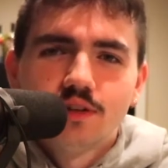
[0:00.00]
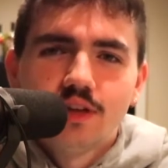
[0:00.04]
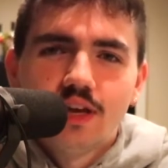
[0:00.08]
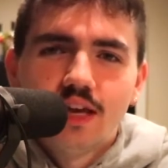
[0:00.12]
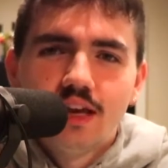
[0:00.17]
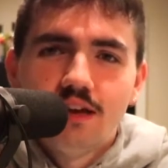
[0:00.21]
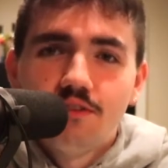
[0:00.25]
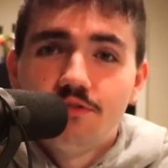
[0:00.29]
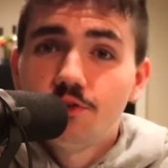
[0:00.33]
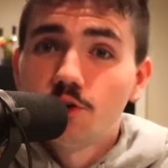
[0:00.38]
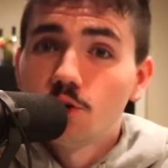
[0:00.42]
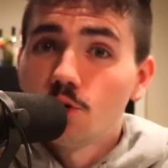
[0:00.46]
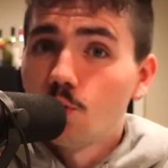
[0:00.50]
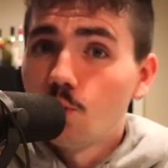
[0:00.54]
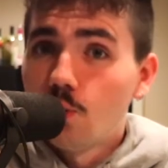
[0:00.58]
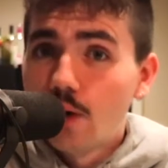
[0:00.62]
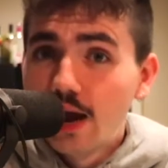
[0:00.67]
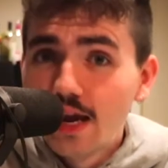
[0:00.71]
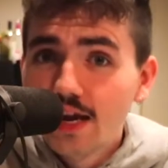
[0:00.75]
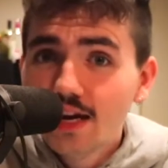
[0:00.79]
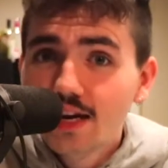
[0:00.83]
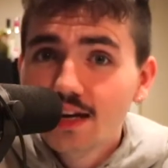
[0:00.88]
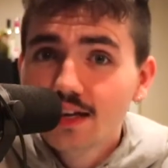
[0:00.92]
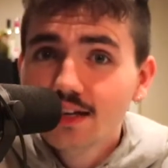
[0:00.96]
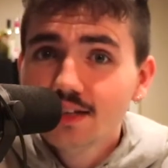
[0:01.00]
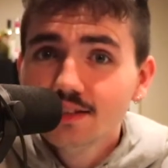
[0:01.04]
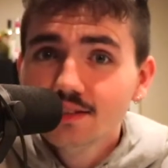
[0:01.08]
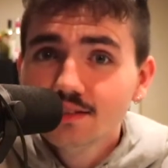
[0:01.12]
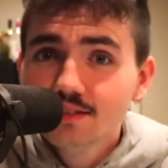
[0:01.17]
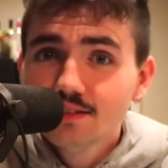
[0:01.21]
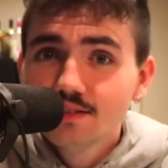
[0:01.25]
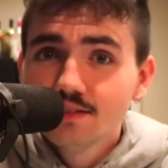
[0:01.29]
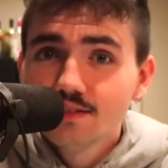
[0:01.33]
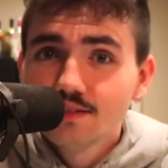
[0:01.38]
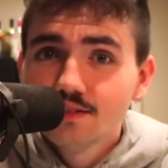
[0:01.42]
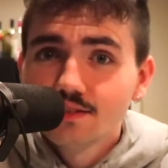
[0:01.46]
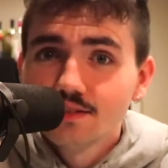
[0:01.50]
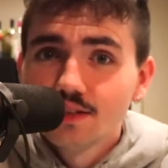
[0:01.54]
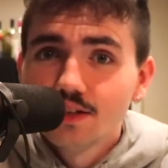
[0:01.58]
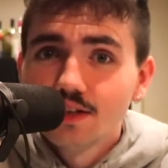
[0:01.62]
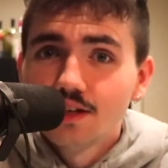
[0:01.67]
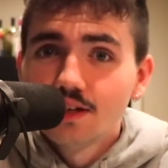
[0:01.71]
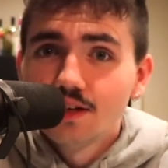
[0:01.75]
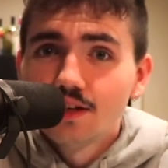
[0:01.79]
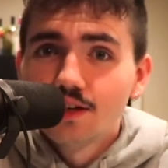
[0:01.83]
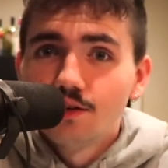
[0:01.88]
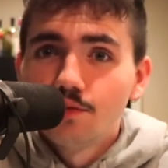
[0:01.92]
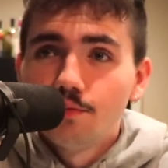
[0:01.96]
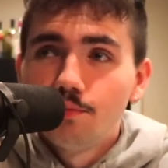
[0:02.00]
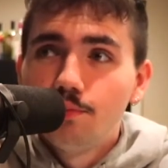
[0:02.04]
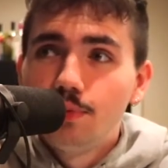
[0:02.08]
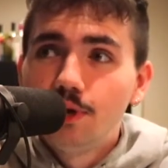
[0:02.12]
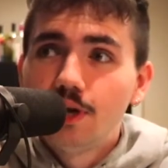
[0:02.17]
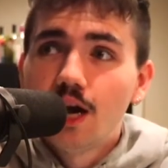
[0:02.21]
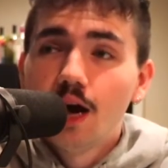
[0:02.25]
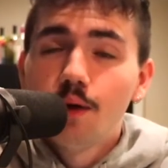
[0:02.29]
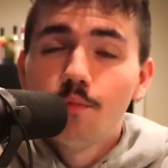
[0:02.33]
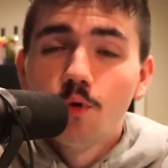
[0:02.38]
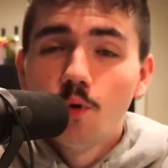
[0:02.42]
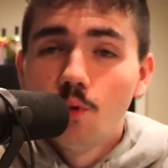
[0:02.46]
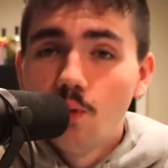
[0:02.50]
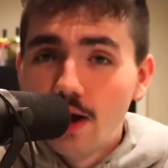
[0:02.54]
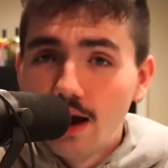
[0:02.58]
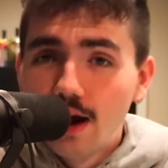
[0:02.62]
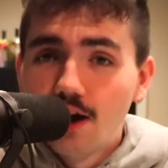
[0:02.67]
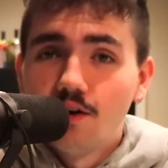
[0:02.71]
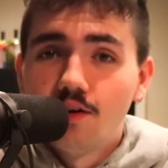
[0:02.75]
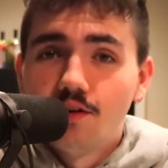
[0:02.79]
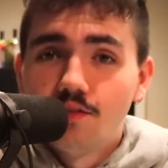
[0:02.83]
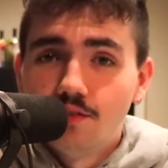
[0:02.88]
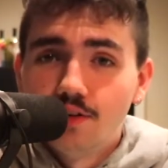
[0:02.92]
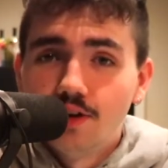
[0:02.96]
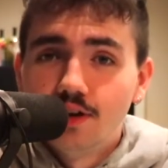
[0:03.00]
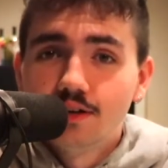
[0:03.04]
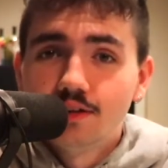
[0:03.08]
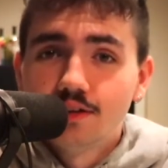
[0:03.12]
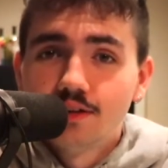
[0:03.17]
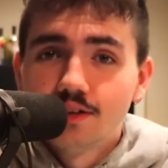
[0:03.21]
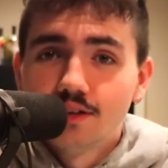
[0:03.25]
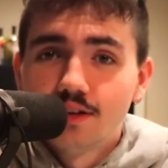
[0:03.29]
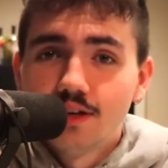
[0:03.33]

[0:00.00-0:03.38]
if you're waiting, become aware of it